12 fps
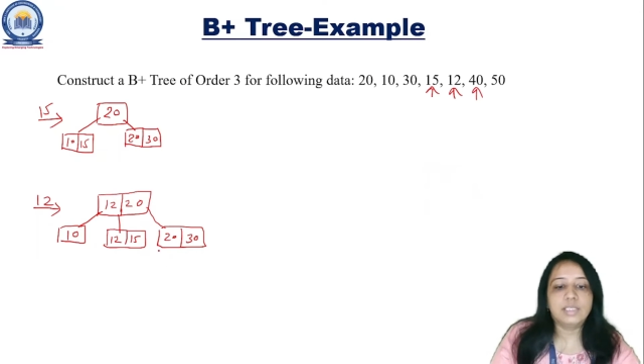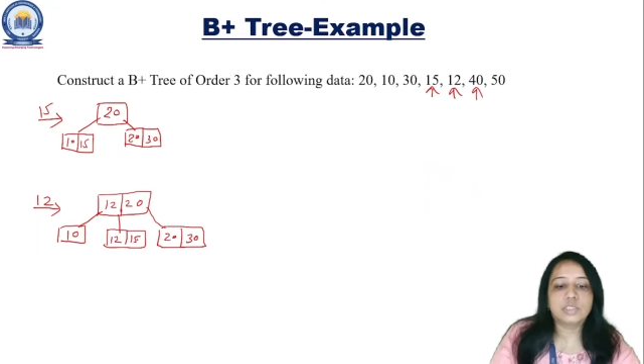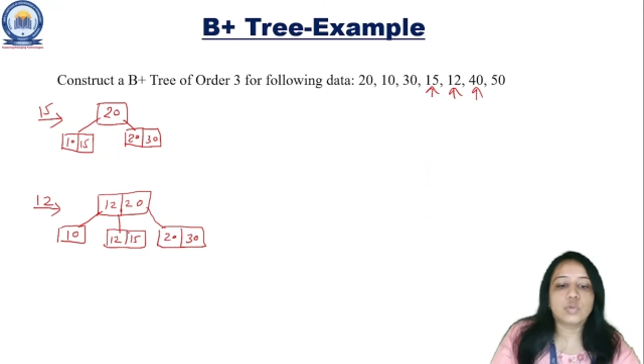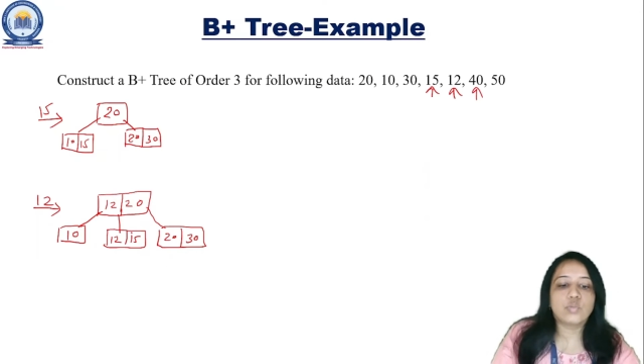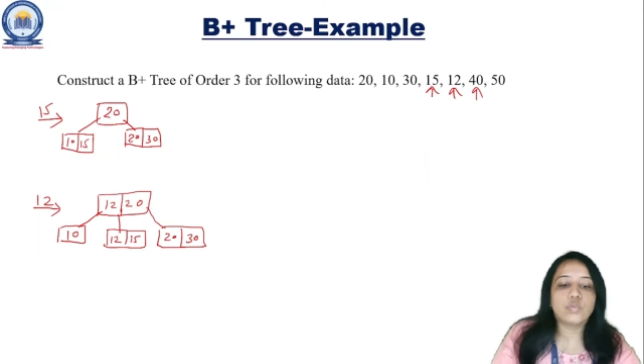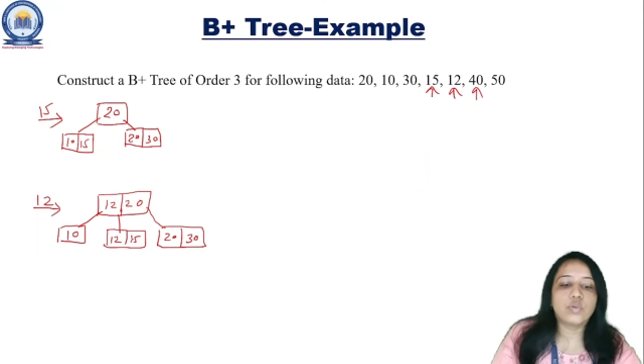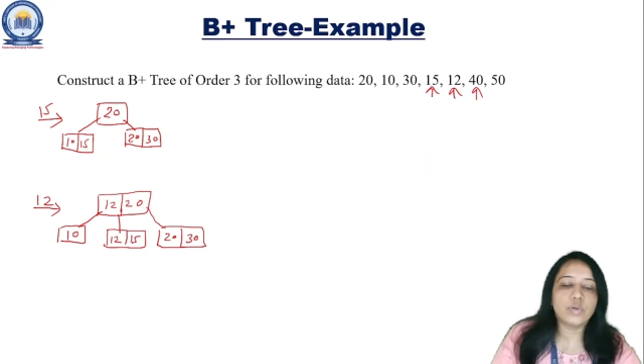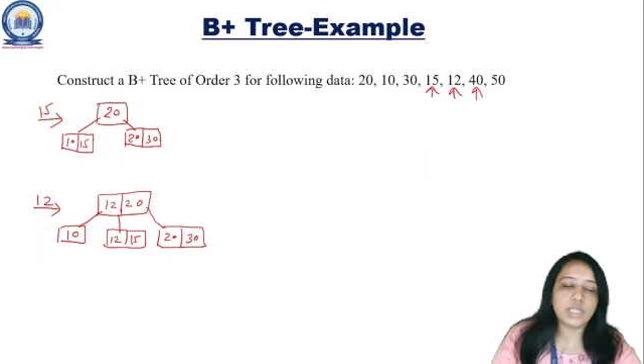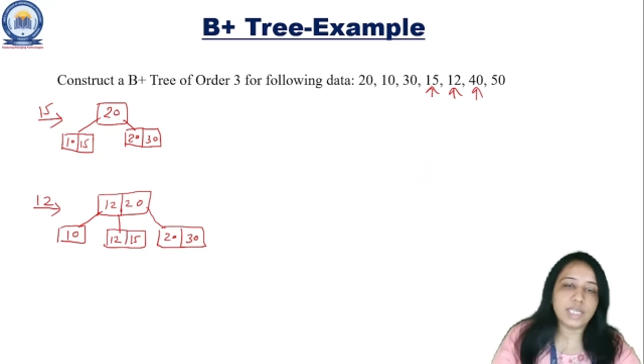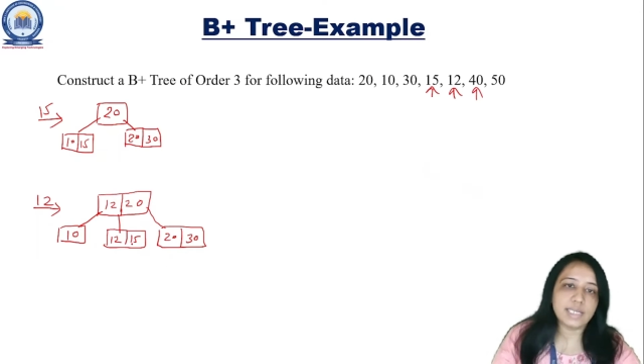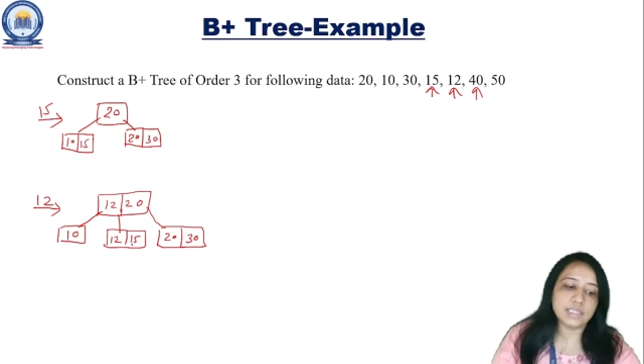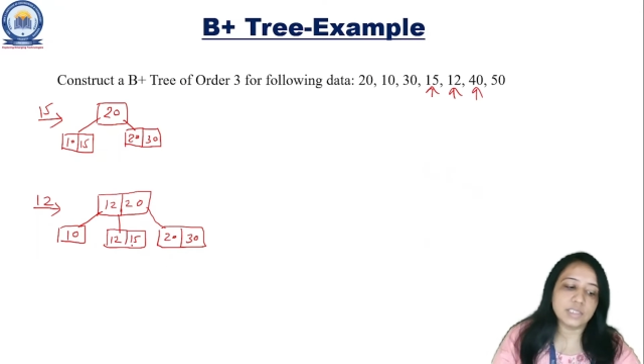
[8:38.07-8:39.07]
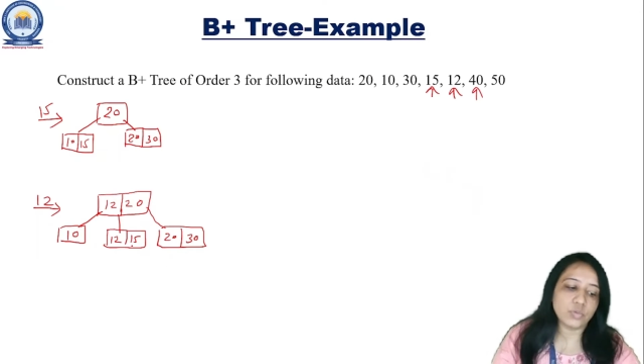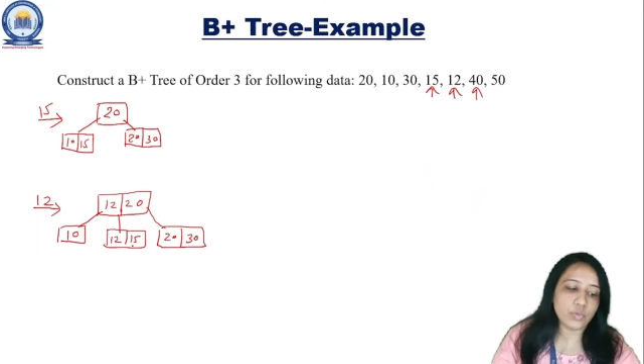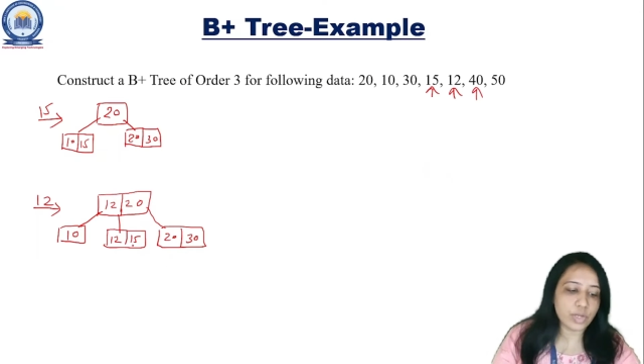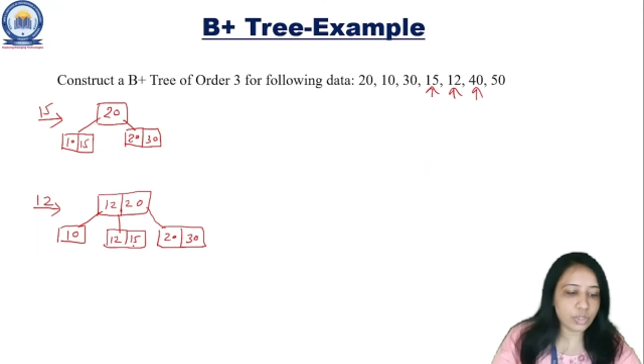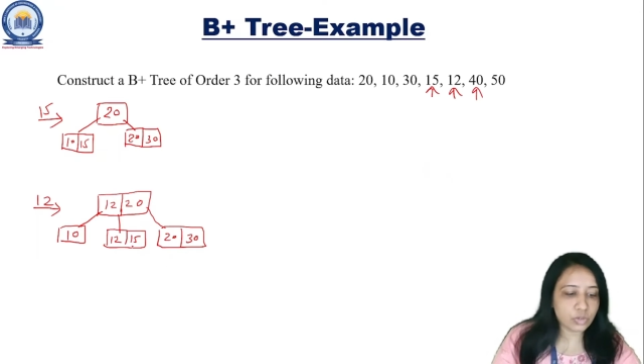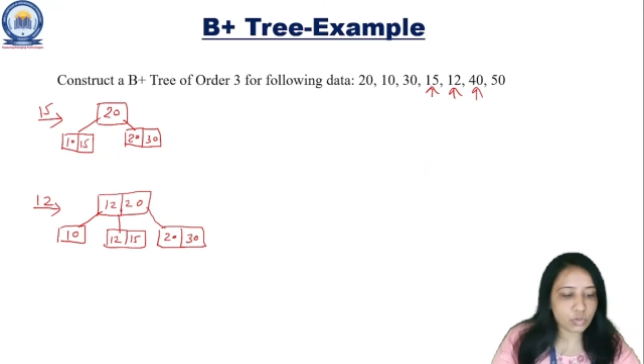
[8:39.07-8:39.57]
So 40 is
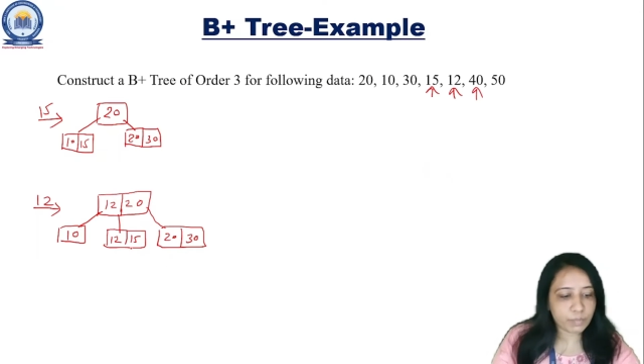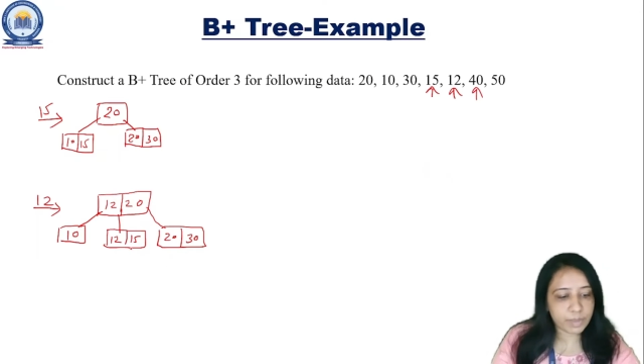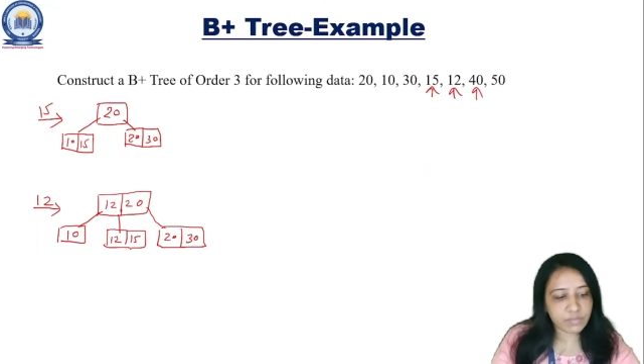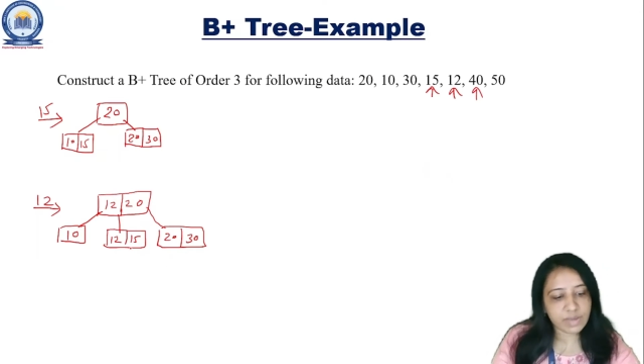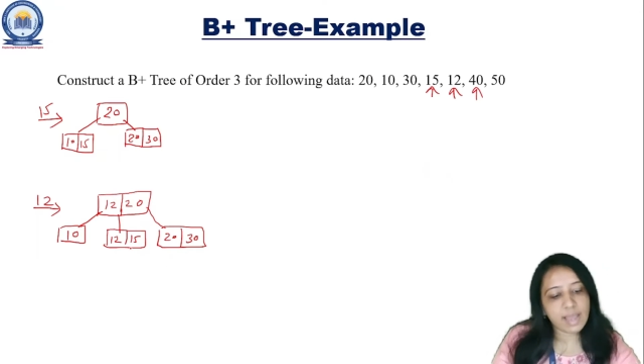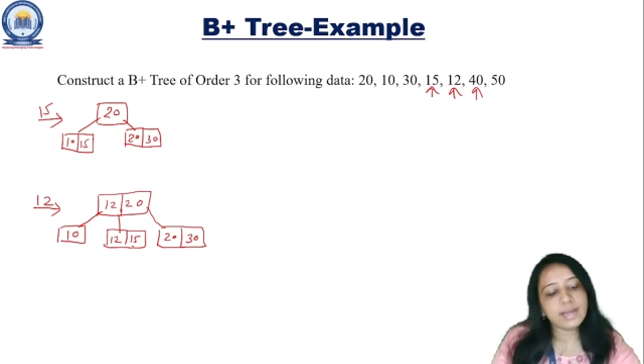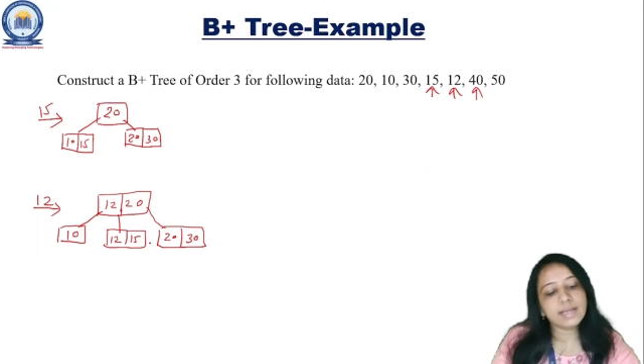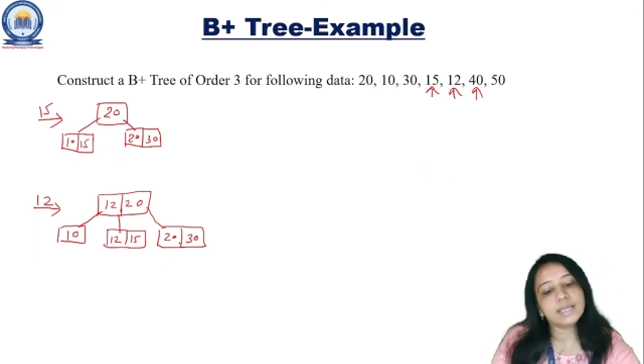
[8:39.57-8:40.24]
going to be where?